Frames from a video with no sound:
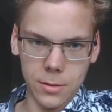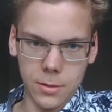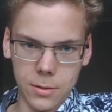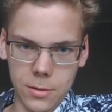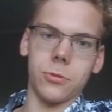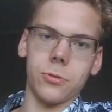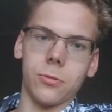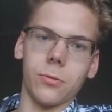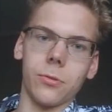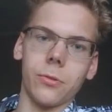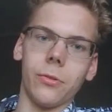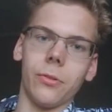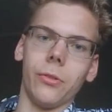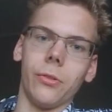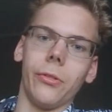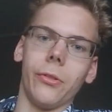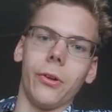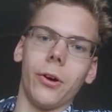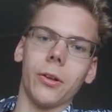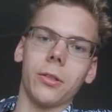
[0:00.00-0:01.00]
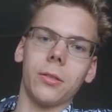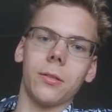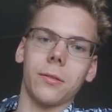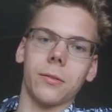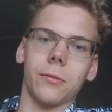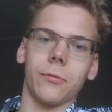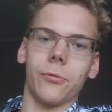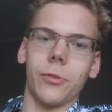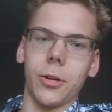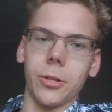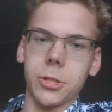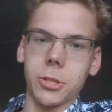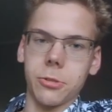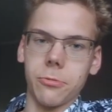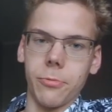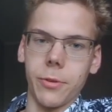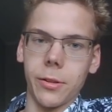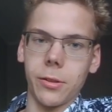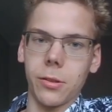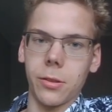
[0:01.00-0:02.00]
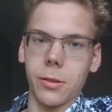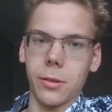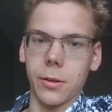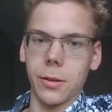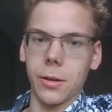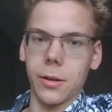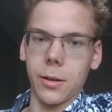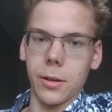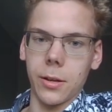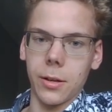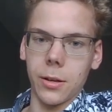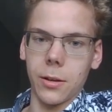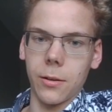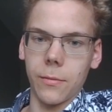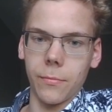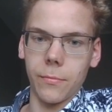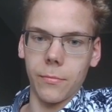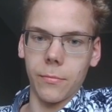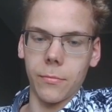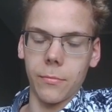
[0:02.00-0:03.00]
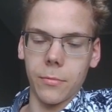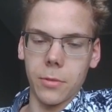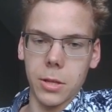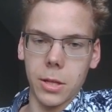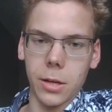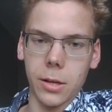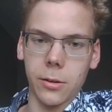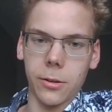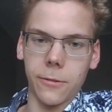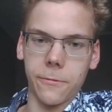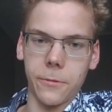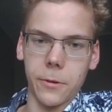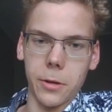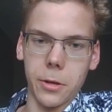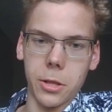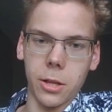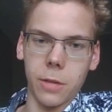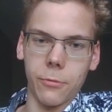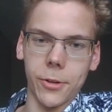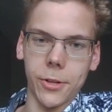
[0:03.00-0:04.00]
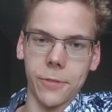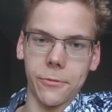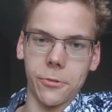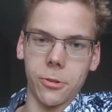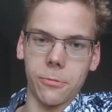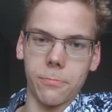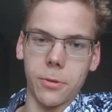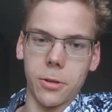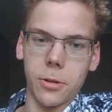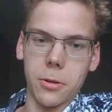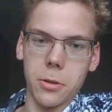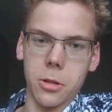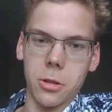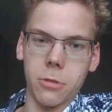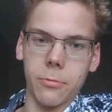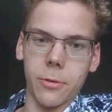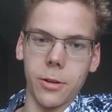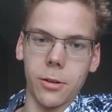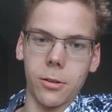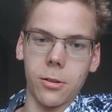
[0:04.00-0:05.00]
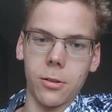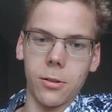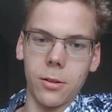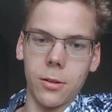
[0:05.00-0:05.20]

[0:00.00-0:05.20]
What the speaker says: you should not rush with sacrificing one of your pawns as well.